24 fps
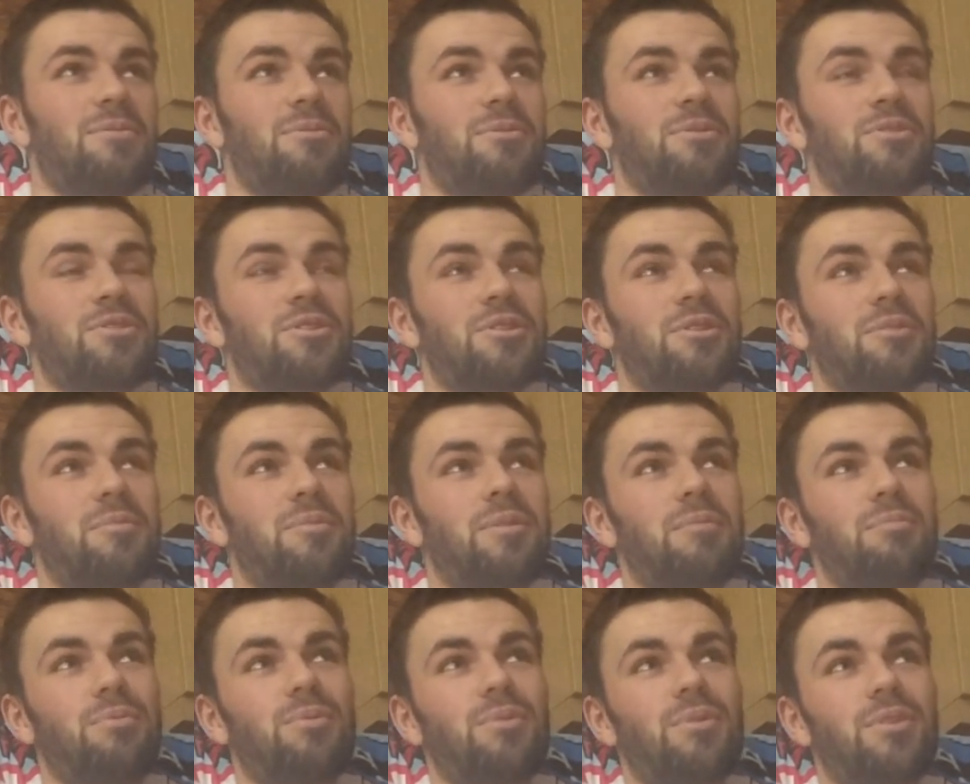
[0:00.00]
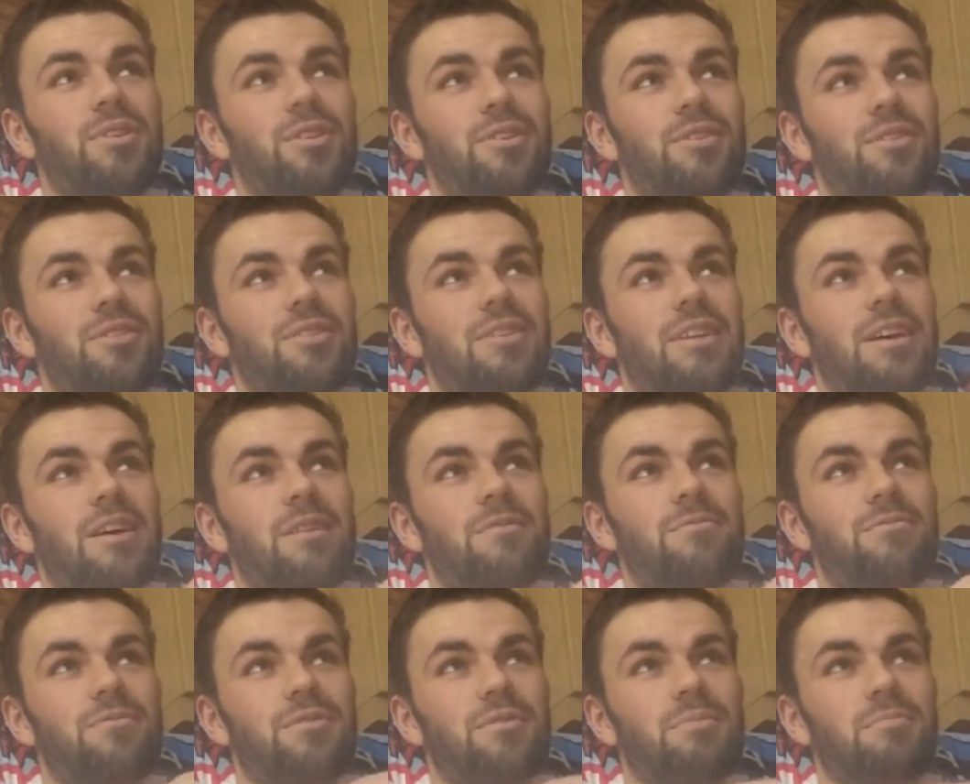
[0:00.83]
which could be a pretty good
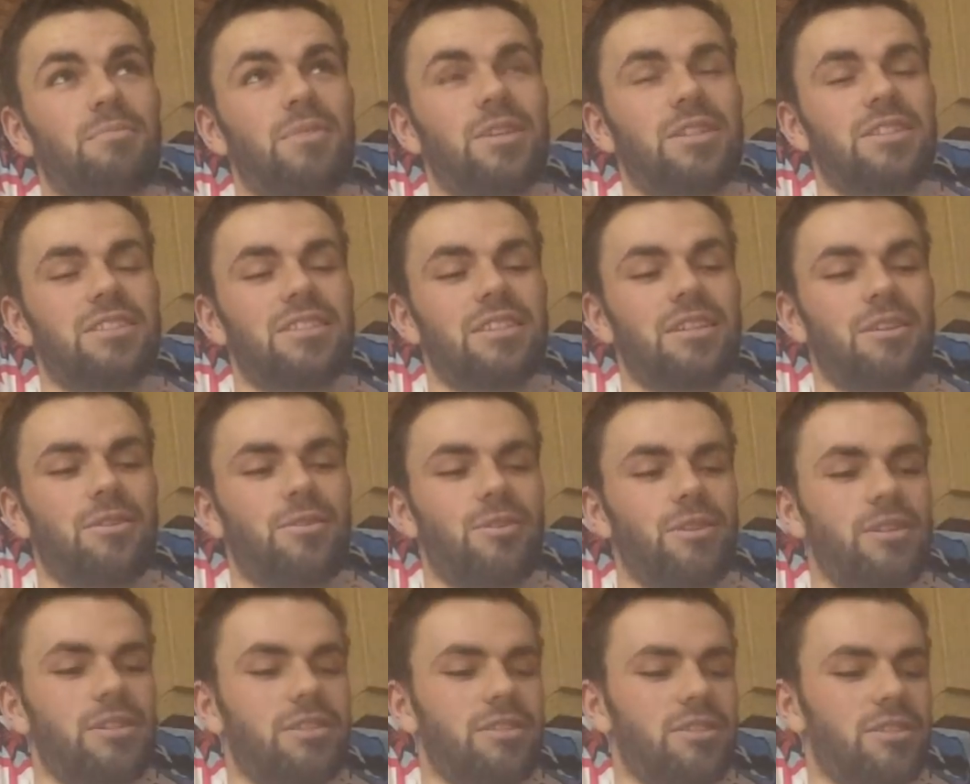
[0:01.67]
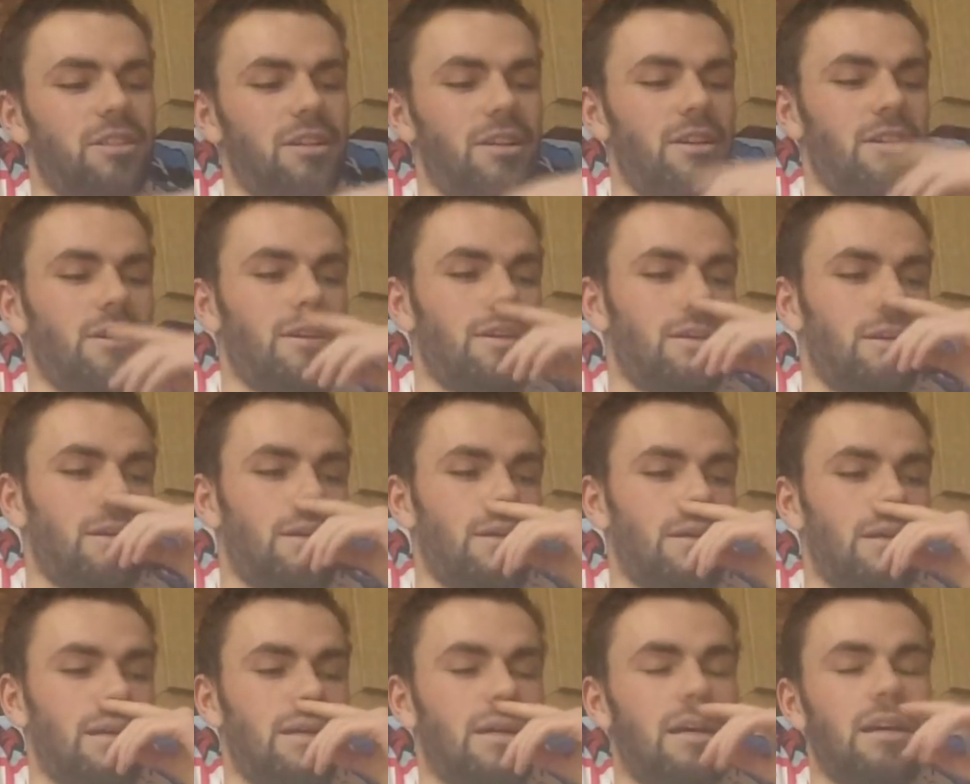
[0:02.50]
name for my series.
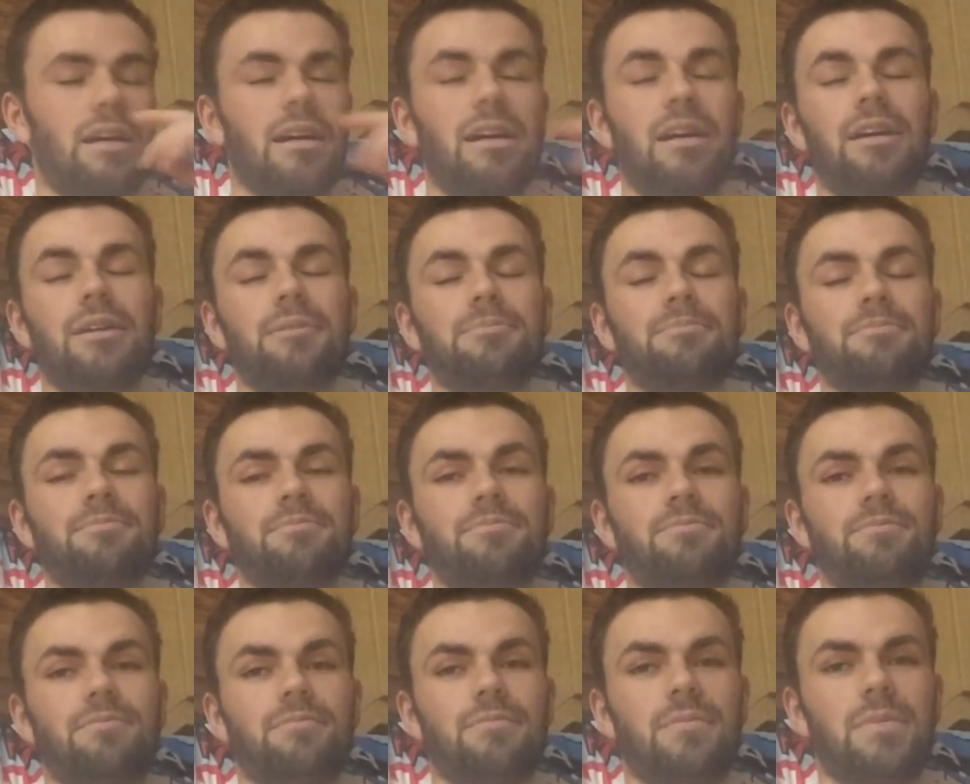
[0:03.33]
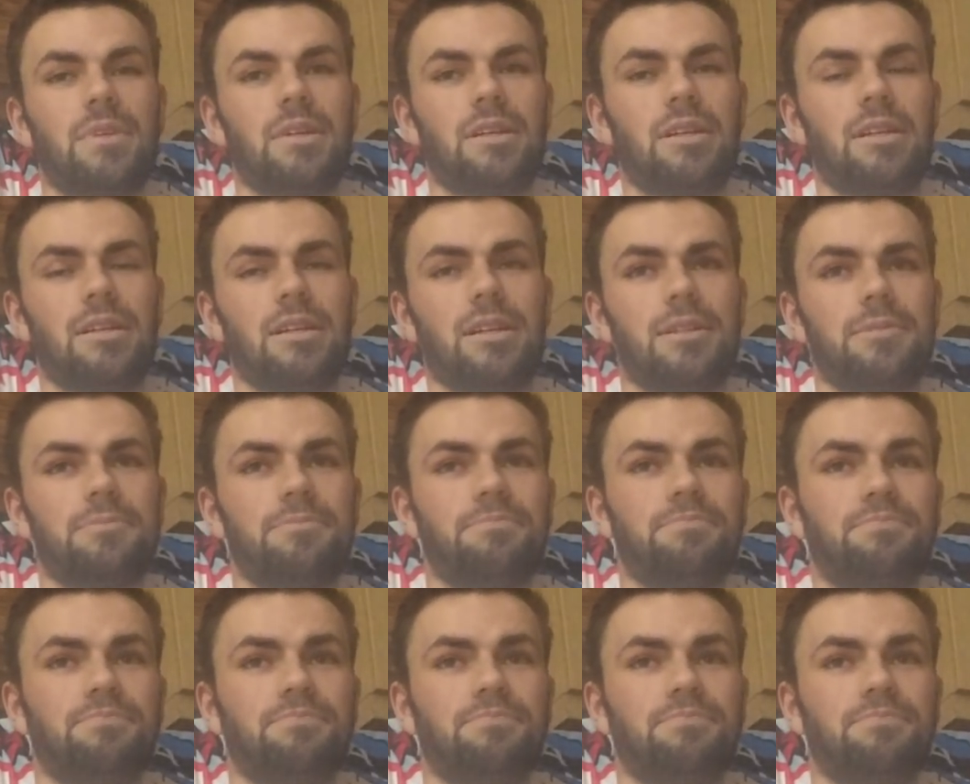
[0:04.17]
Um, been